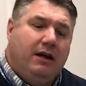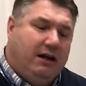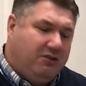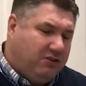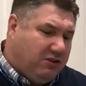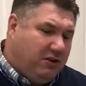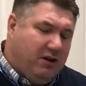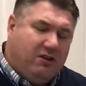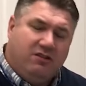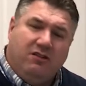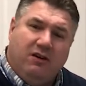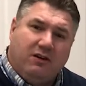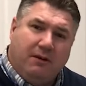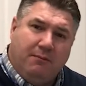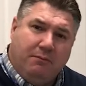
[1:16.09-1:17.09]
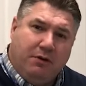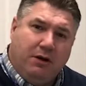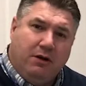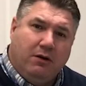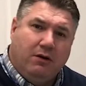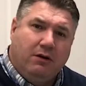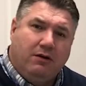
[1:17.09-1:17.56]
as good as a
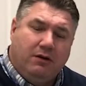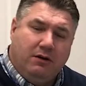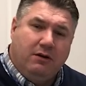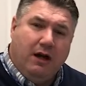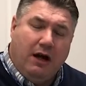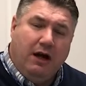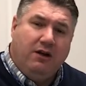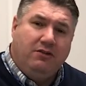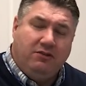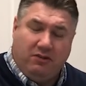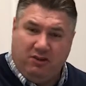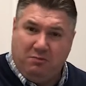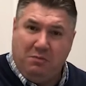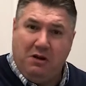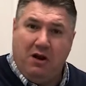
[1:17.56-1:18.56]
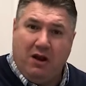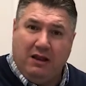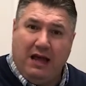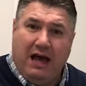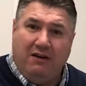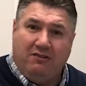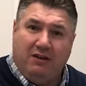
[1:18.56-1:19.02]
computer does to speed our
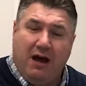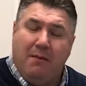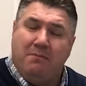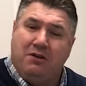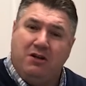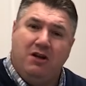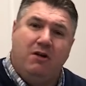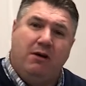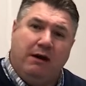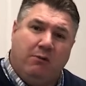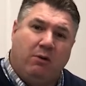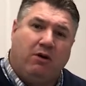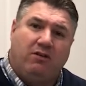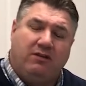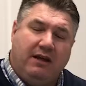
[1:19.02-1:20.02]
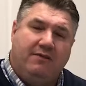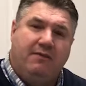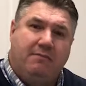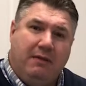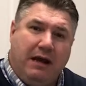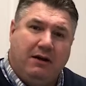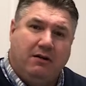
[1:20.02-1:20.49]
lives up, do you know what works
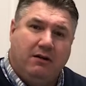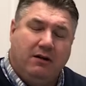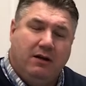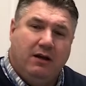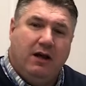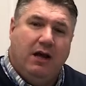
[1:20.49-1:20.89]
even better?